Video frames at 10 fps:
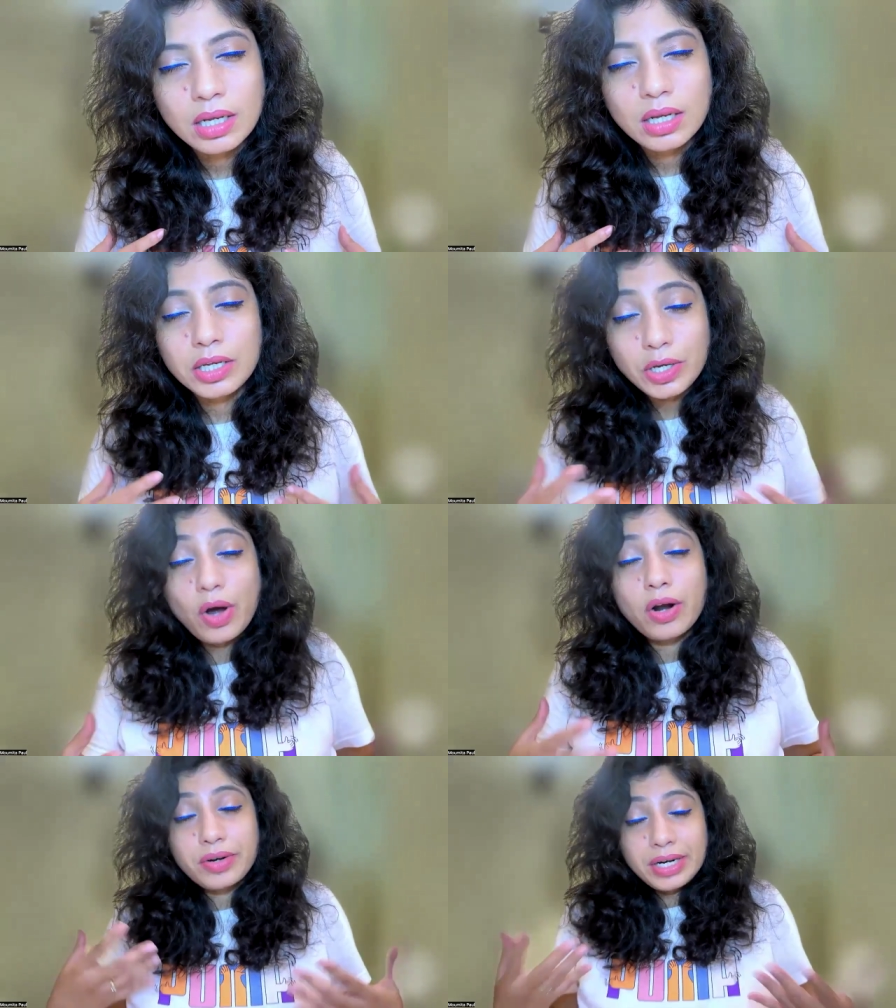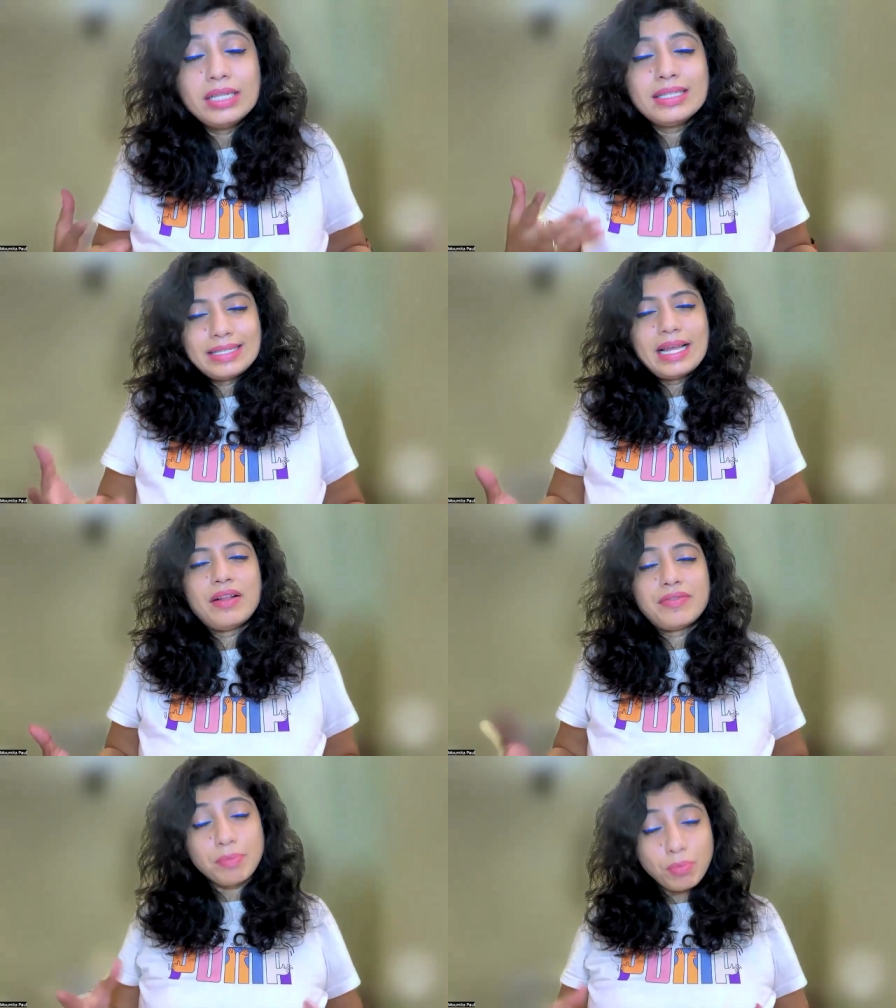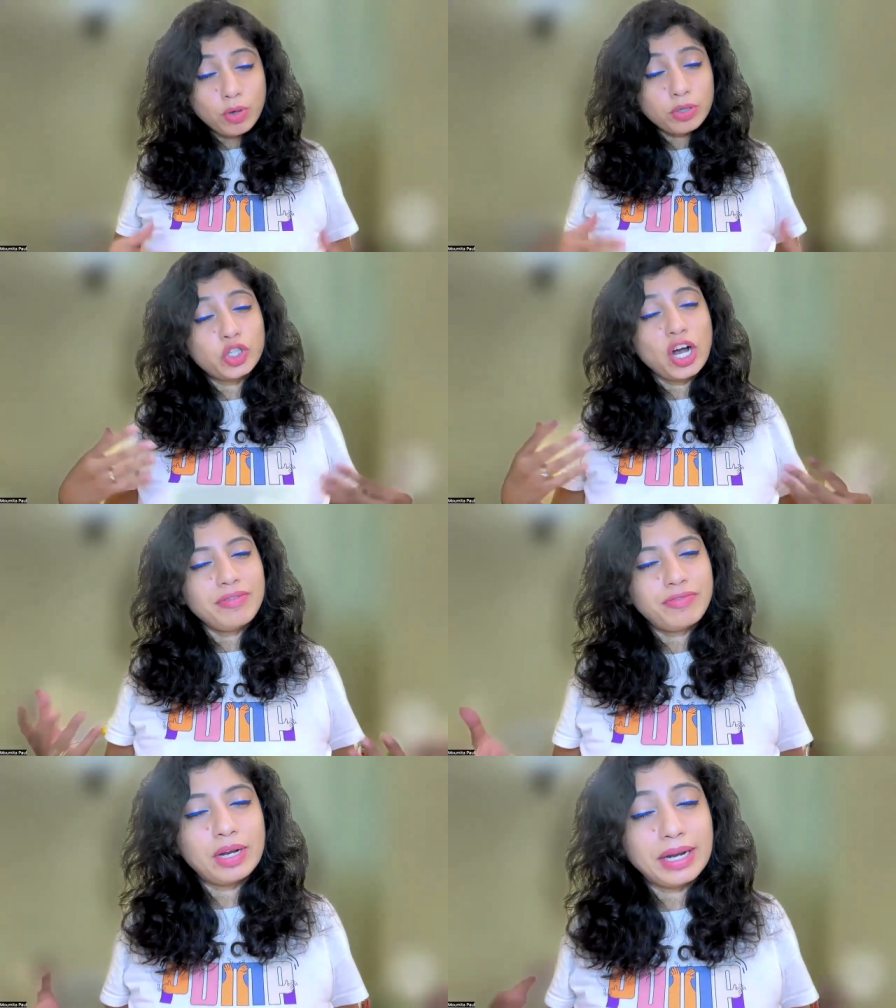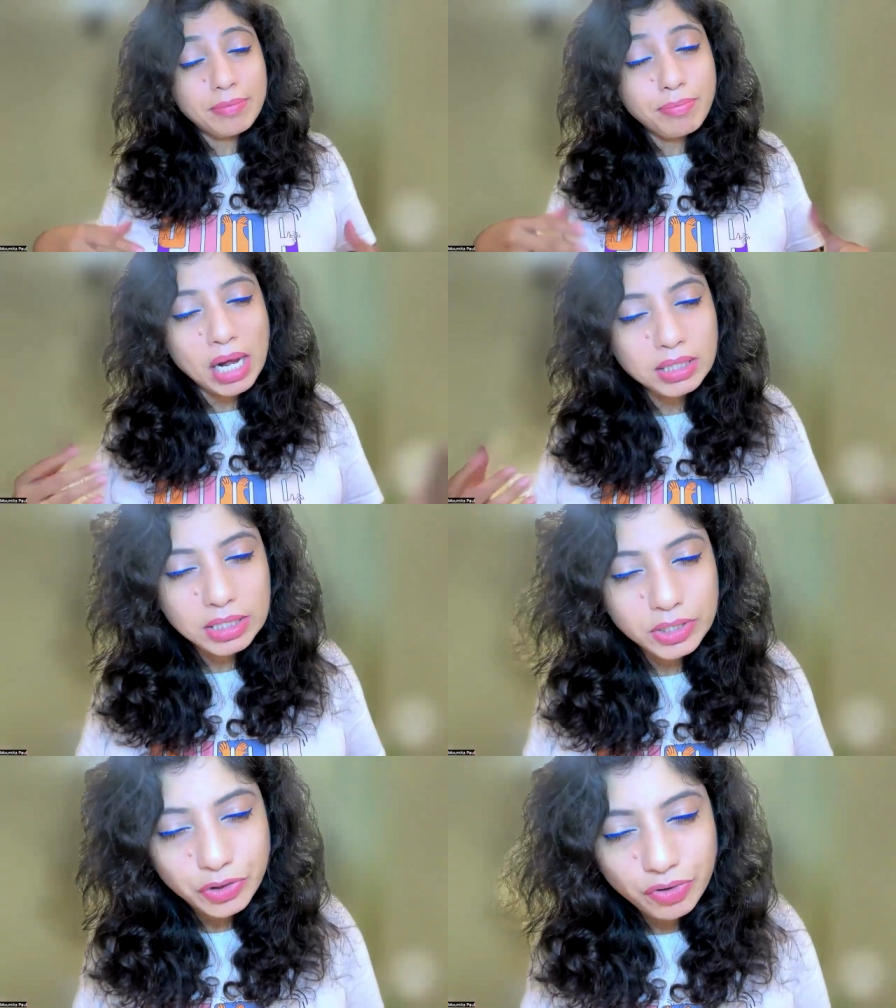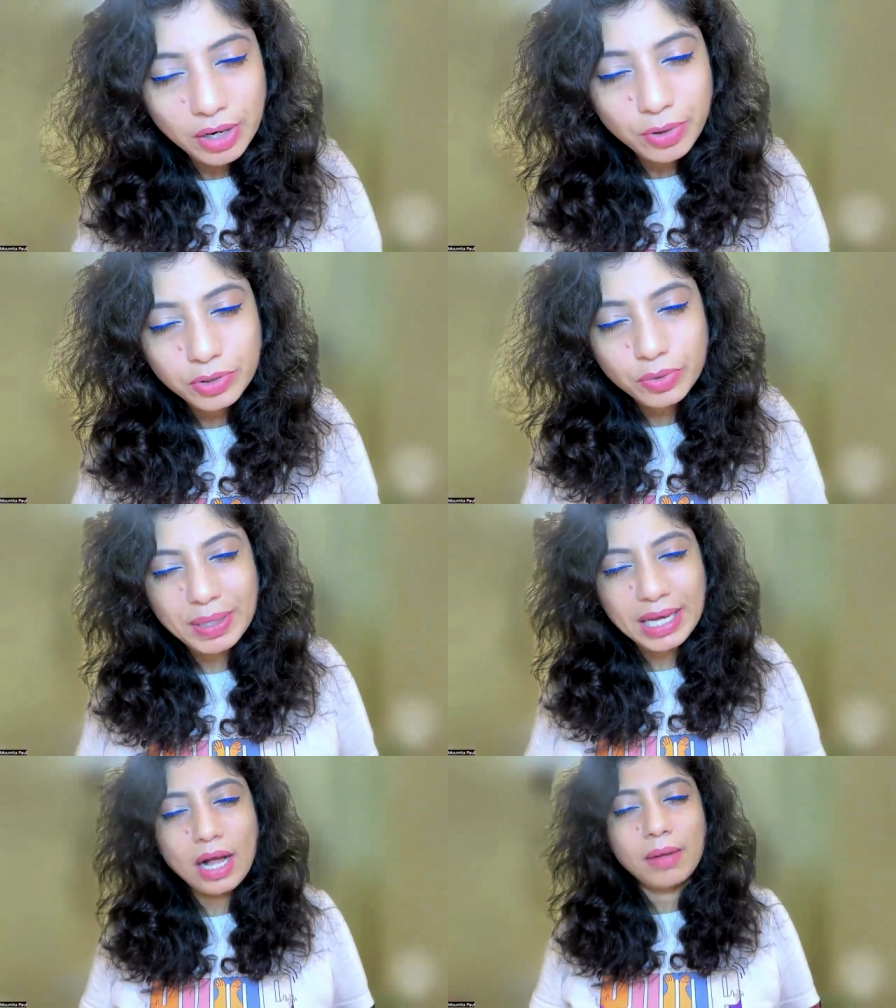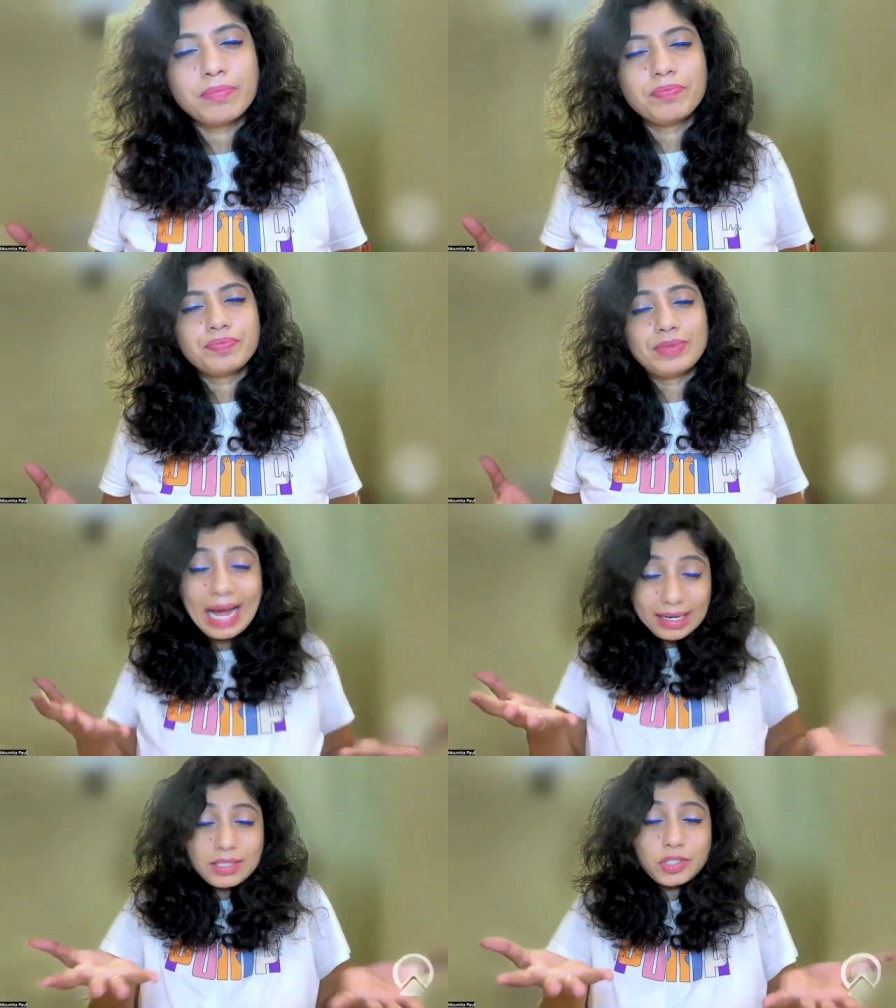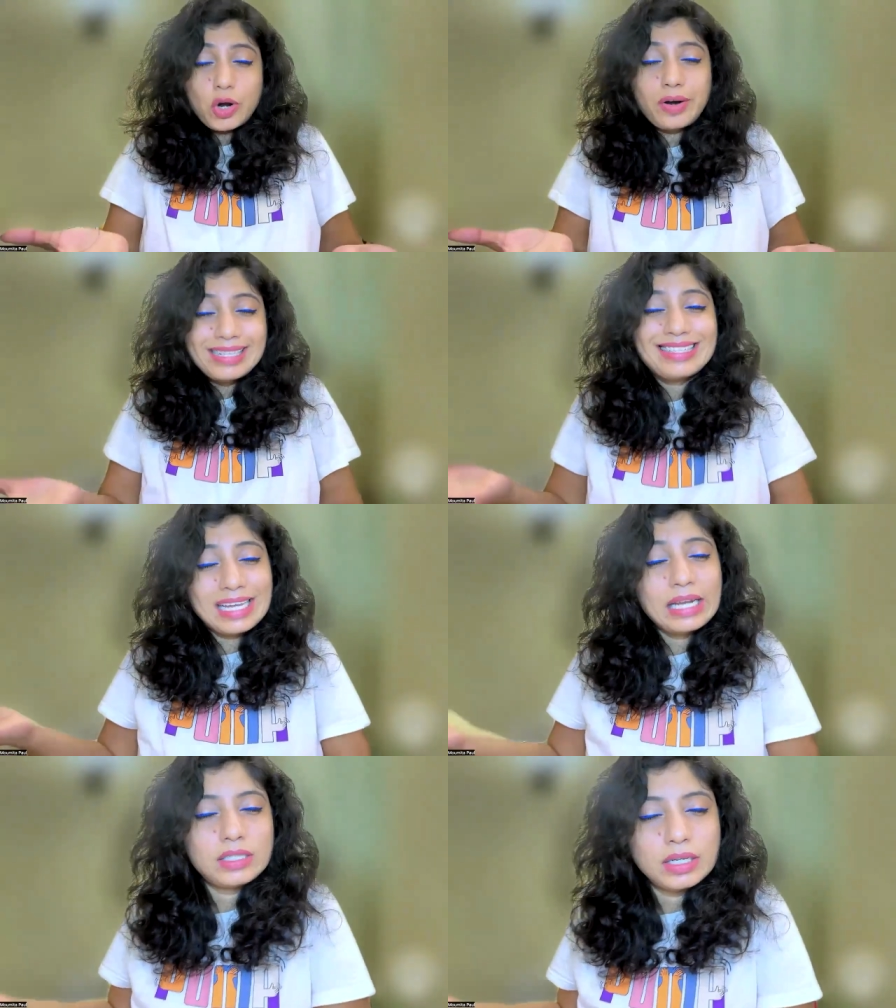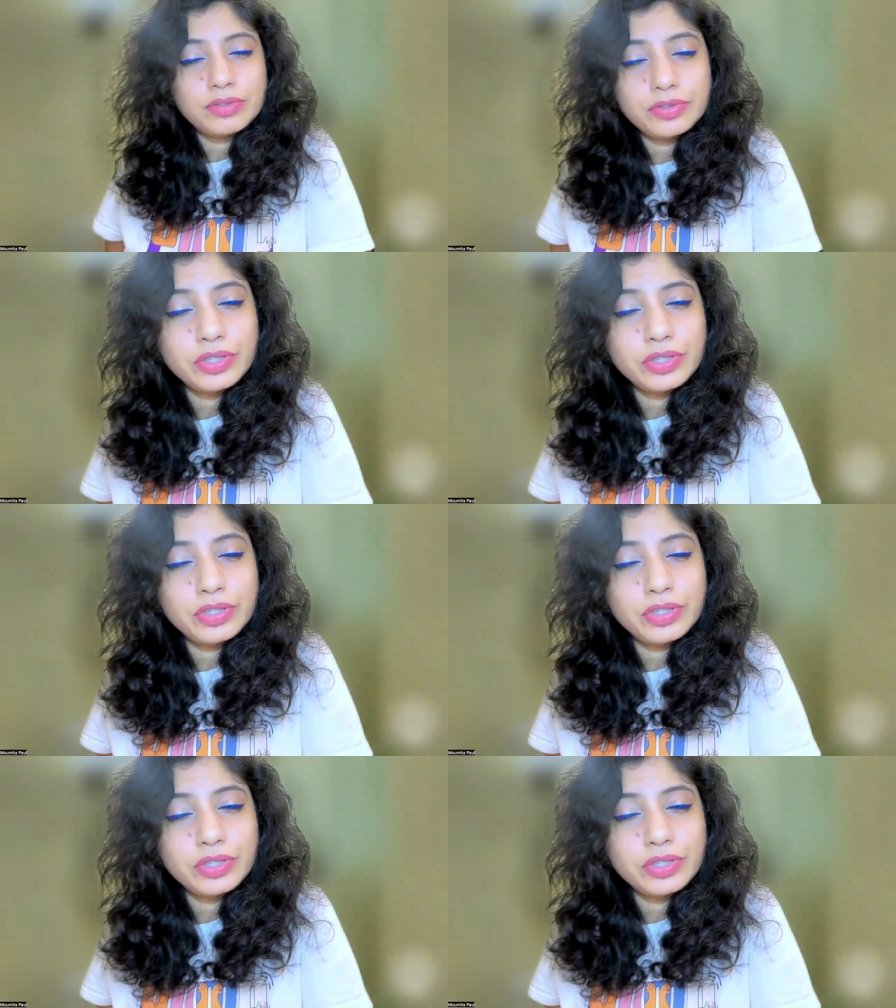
your real self, the more joyful and abundant you are going to become. That is your incentive.